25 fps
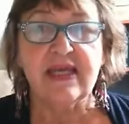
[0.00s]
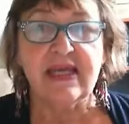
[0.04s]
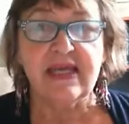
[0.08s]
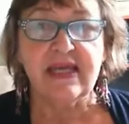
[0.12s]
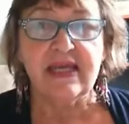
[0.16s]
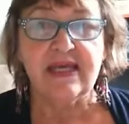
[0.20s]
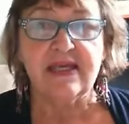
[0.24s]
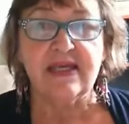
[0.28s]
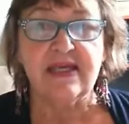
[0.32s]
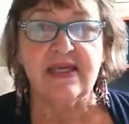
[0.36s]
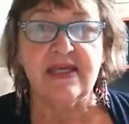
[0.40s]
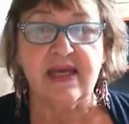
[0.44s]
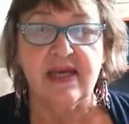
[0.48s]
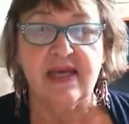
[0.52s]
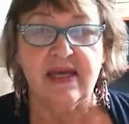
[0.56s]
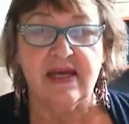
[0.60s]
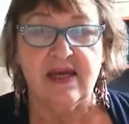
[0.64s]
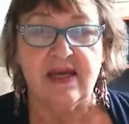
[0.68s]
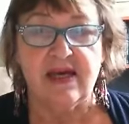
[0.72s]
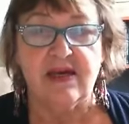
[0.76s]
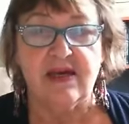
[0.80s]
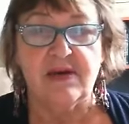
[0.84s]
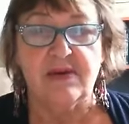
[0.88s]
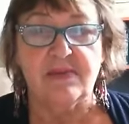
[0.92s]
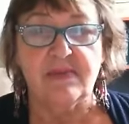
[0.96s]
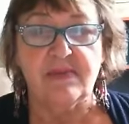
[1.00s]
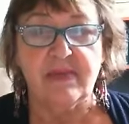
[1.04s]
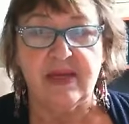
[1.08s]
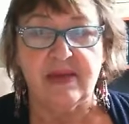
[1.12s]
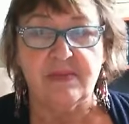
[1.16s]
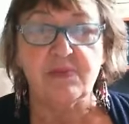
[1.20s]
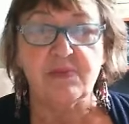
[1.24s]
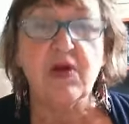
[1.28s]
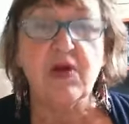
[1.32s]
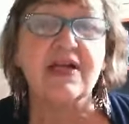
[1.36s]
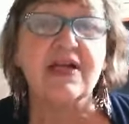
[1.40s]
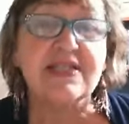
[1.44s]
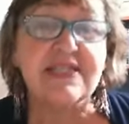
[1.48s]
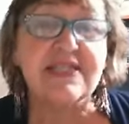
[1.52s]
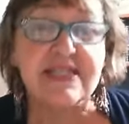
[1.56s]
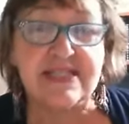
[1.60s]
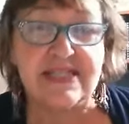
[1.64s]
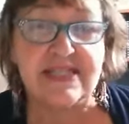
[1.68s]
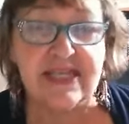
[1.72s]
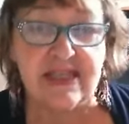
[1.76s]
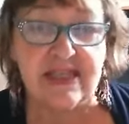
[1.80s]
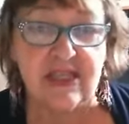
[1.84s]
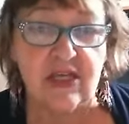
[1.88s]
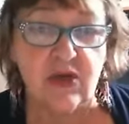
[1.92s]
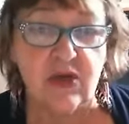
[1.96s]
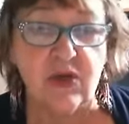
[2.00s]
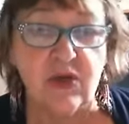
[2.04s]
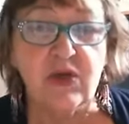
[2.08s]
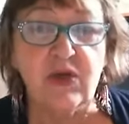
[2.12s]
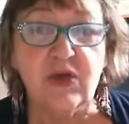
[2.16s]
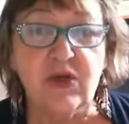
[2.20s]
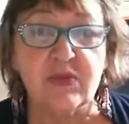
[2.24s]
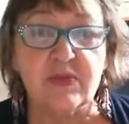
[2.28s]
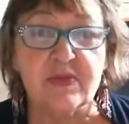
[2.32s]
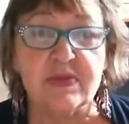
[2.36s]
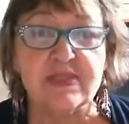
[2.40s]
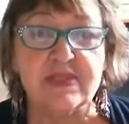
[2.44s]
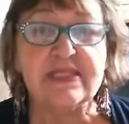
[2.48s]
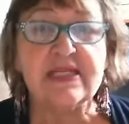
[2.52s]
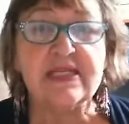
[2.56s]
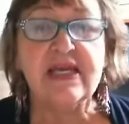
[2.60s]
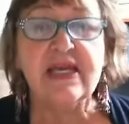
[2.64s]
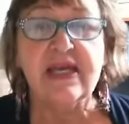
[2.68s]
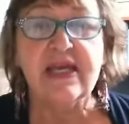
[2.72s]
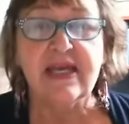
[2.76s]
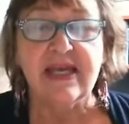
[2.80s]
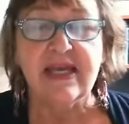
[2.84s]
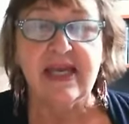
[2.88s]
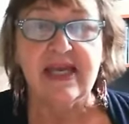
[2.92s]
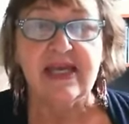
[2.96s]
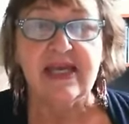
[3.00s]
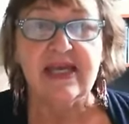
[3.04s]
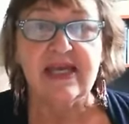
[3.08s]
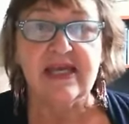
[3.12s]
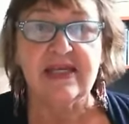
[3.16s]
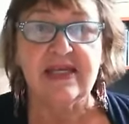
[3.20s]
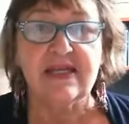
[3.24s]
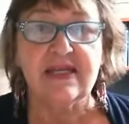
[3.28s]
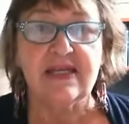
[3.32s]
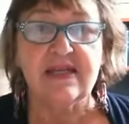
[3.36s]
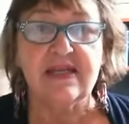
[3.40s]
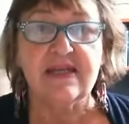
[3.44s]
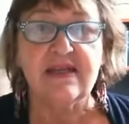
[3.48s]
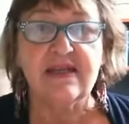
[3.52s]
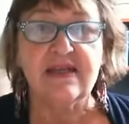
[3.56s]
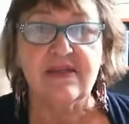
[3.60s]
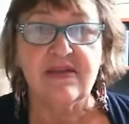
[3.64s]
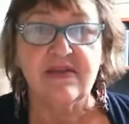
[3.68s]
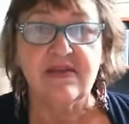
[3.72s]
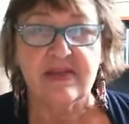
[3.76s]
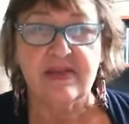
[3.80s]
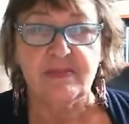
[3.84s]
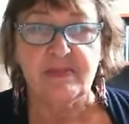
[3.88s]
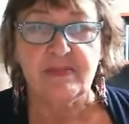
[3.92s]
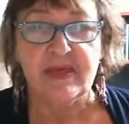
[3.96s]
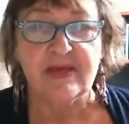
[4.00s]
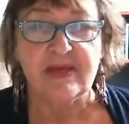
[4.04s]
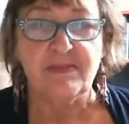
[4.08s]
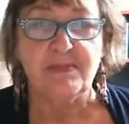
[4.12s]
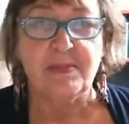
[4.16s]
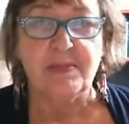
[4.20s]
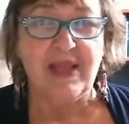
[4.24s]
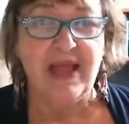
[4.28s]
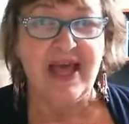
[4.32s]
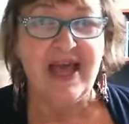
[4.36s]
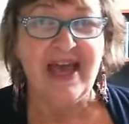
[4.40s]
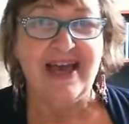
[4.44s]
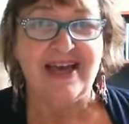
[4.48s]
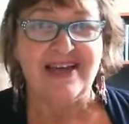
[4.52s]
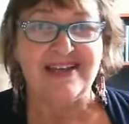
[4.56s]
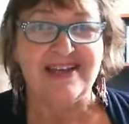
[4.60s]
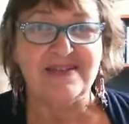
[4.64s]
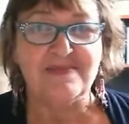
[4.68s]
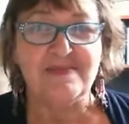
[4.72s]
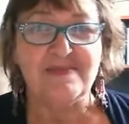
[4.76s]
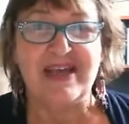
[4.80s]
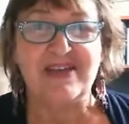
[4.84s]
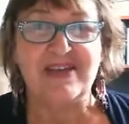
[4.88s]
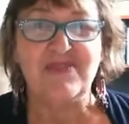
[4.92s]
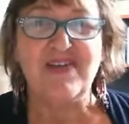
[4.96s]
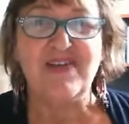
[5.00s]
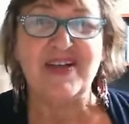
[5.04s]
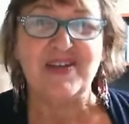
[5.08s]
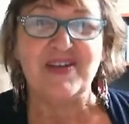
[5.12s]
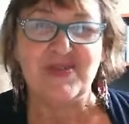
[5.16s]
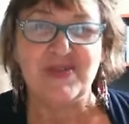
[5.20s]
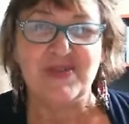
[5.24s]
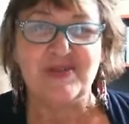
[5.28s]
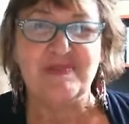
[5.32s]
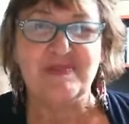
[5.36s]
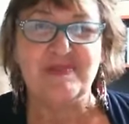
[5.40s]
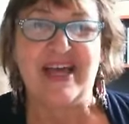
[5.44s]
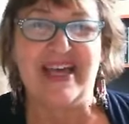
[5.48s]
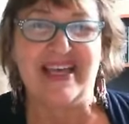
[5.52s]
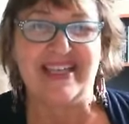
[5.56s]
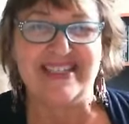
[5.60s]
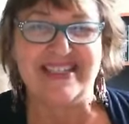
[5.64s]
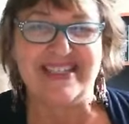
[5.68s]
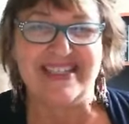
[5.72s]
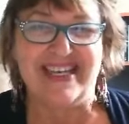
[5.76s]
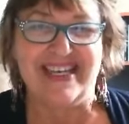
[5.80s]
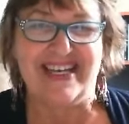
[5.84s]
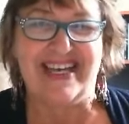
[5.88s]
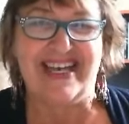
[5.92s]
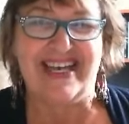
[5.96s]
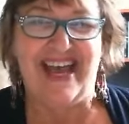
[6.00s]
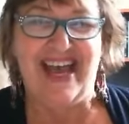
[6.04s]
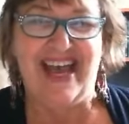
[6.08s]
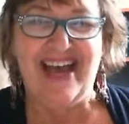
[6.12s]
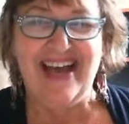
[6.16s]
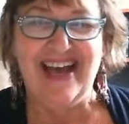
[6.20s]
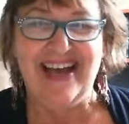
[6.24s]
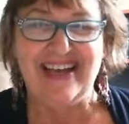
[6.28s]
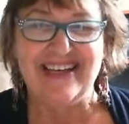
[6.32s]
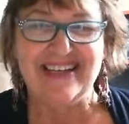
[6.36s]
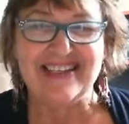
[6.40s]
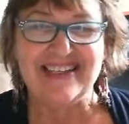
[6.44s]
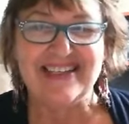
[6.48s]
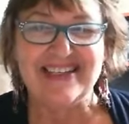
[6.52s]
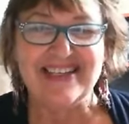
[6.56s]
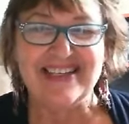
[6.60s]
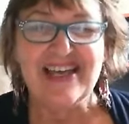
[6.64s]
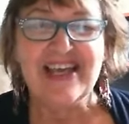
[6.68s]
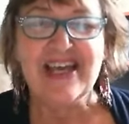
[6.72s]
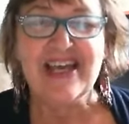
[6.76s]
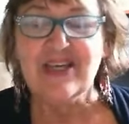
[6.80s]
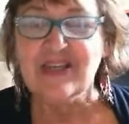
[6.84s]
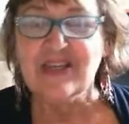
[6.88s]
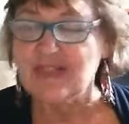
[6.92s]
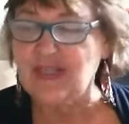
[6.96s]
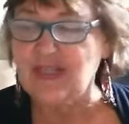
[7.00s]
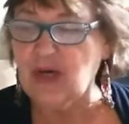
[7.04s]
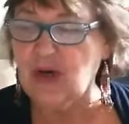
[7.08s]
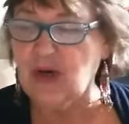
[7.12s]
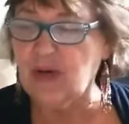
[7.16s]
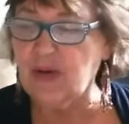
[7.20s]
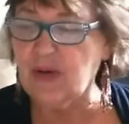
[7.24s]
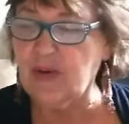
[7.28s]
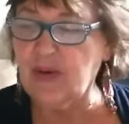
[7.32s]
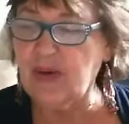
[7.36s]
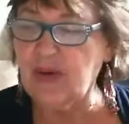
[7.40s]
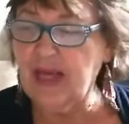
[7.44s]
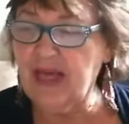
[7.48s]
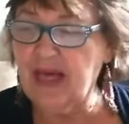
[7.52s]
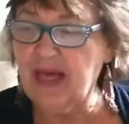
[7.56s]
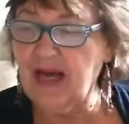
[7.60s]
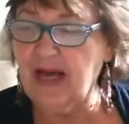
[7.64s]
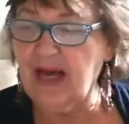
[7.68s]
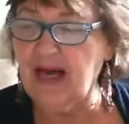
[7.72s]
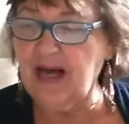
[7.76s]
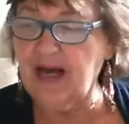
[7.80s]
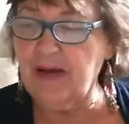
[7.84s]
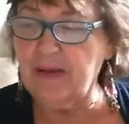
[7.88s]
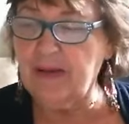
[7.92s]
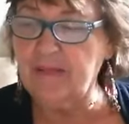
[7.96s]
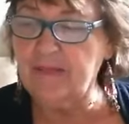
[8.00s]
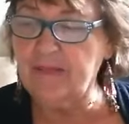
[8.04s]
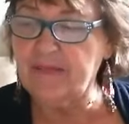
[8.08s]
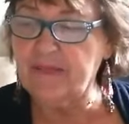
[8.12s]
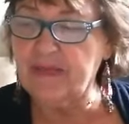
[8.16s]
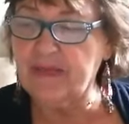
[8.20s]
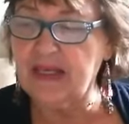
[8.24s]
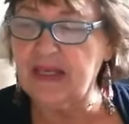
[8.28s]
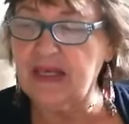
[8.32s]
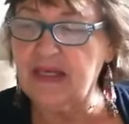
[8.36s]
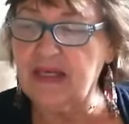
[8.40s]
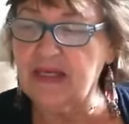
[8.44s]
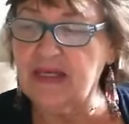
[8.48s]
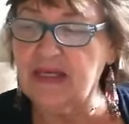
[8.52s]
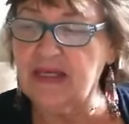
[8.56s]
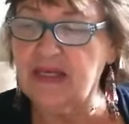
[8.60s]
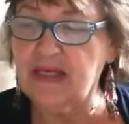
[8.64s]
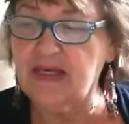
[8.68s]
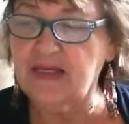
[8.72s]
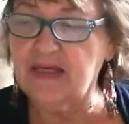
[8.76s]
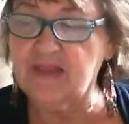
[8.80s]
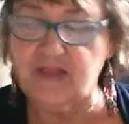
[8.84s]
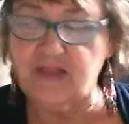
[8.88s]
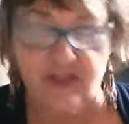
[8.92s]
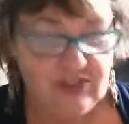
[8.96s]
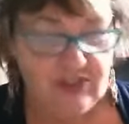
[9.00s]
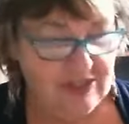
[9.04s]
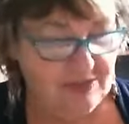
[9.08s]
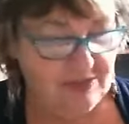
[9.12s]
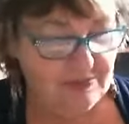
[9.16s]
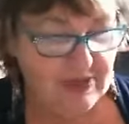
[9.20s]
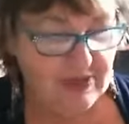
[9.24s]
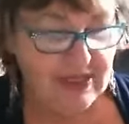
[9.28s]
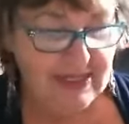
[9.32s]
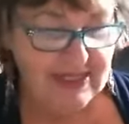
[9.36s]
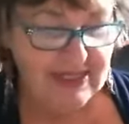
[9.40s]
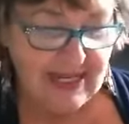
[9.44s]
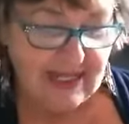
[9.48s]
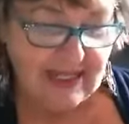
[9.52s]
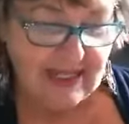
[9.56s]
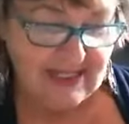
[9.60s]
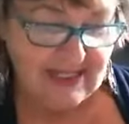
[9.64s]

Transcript: in, um, and processing the herbs in the big plant manufacturing plants that he has. So um, Jim can tell